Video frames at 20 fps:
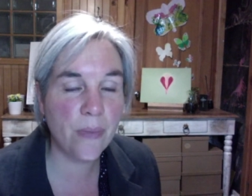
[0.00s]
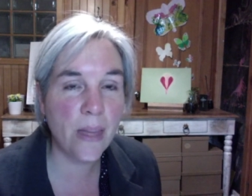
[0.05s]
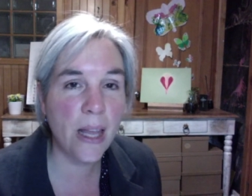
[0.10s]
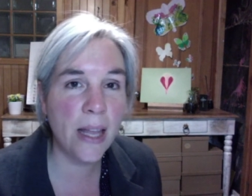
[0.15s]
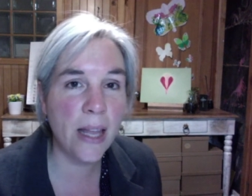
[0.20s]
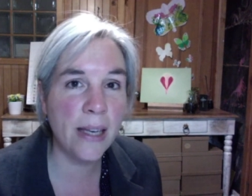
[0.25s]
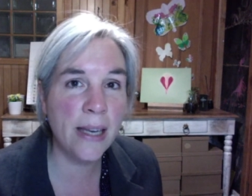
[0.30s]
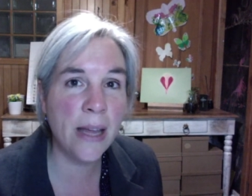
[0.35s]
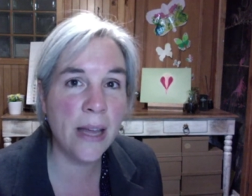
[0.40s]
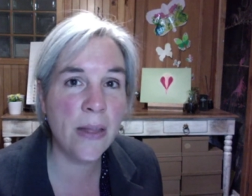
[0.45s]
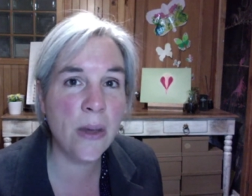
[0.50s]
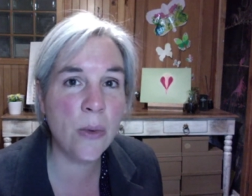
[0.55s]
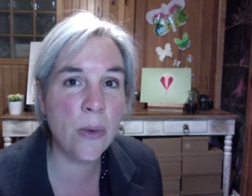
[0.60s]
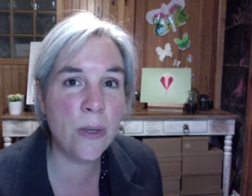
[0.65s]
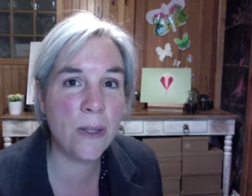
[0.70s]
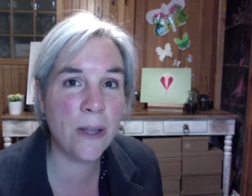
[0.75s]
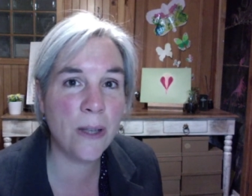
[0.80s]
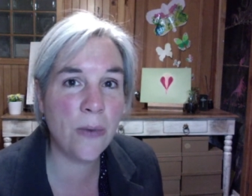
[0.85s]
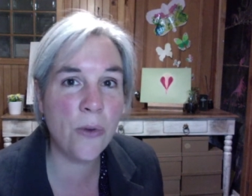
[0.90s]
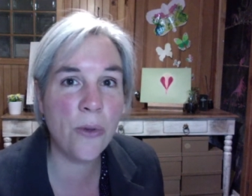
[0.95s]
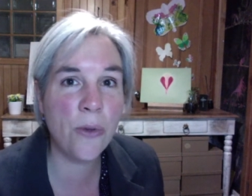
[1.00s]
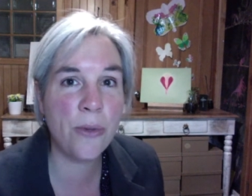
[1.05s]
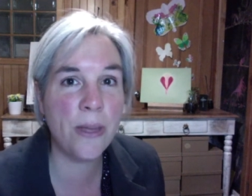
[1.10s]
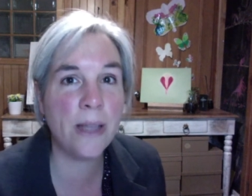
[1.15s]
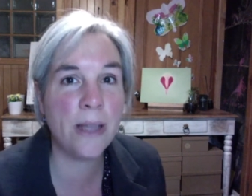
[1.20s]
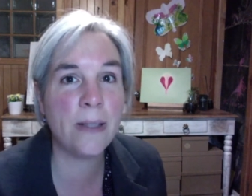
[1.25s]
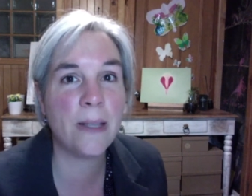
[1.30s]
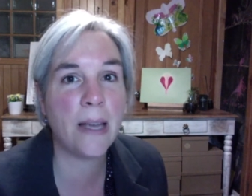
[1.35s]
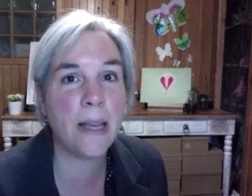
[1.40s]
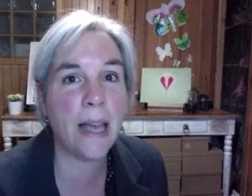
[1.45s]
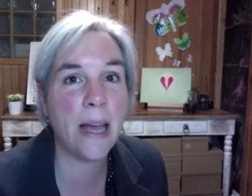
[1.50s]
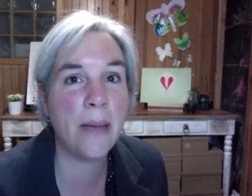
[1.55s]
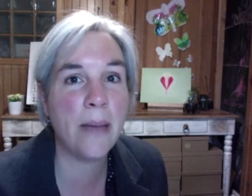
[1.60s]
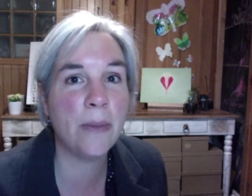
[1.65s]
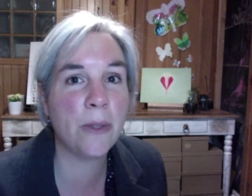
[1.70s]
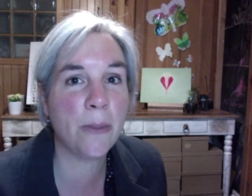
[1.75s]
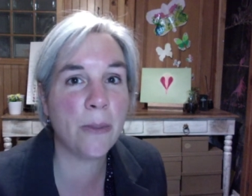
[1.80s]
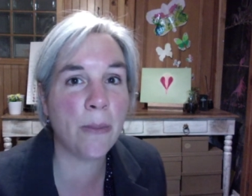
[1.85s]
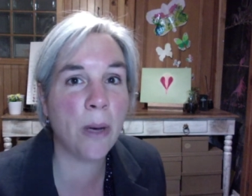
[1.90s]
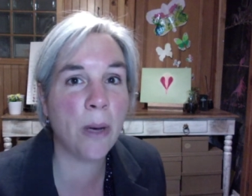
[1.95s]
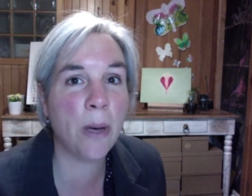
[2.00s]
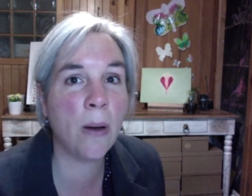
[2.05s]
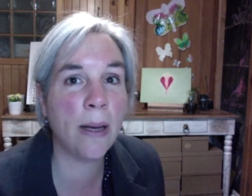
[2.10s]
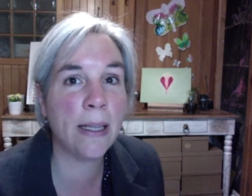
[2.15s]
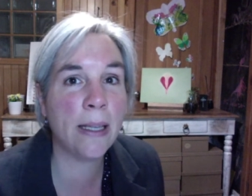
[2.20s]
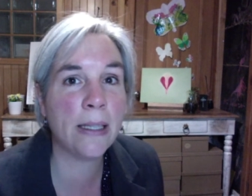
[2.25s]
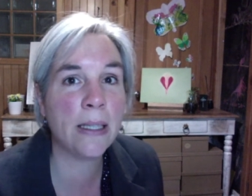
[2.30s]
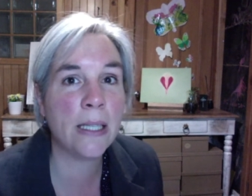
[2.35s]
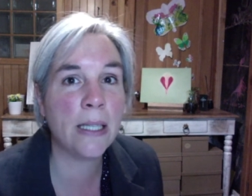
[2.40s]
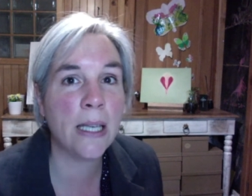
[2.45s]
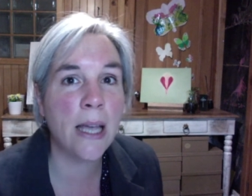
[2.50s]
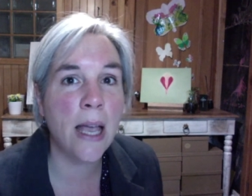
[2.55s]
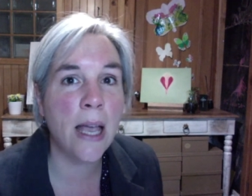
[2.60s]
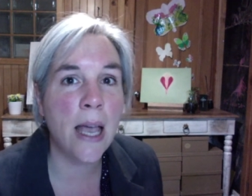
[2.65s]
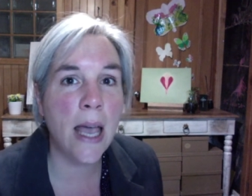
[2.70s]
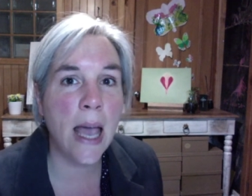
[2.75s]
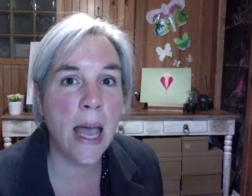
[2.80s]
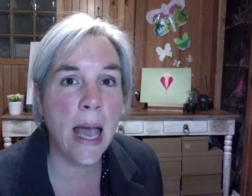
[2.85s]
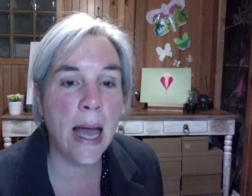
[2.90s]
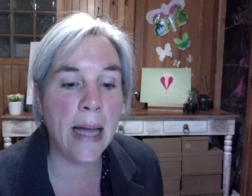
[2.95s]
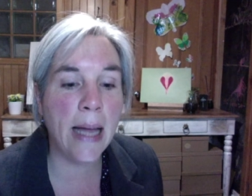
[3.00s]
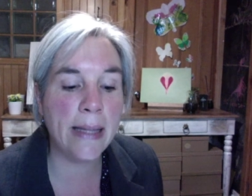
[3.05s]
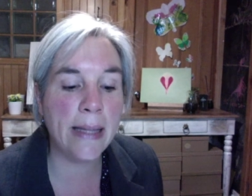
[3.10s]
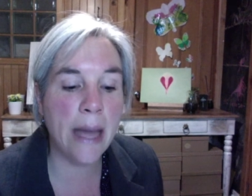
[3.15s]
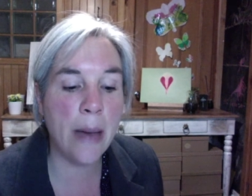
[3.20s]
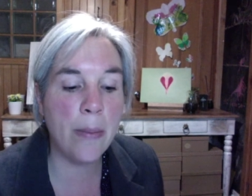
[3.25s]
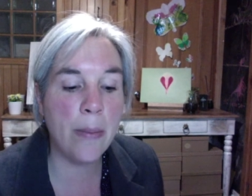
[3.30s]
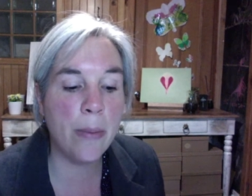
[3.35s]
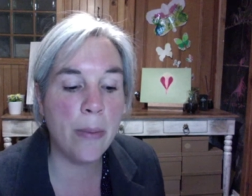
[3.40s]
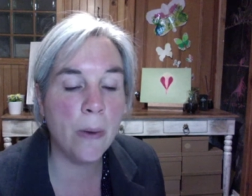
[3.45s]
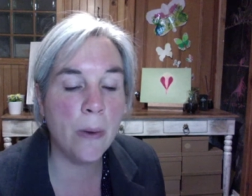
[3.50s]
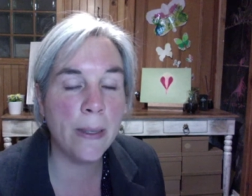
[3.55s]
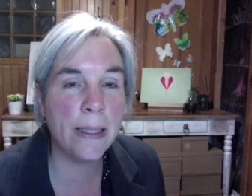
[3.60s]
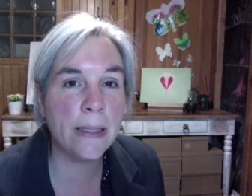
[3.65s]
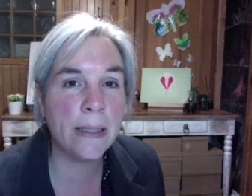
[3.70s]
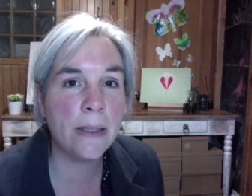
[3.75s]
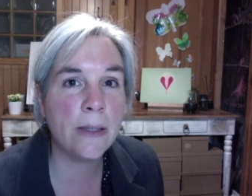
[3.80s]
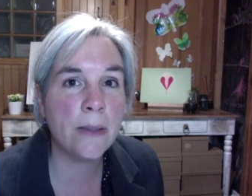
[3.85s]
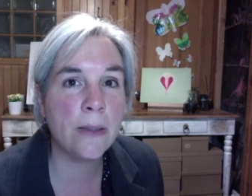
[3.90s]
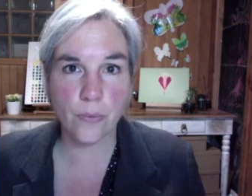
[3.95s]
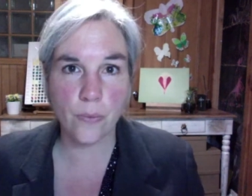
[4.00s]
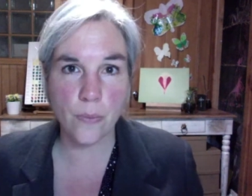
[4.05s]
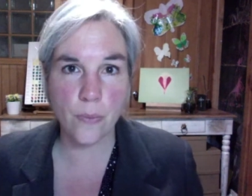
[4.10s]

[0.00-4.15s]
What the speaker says: Now, there were several things that came to mind at that point.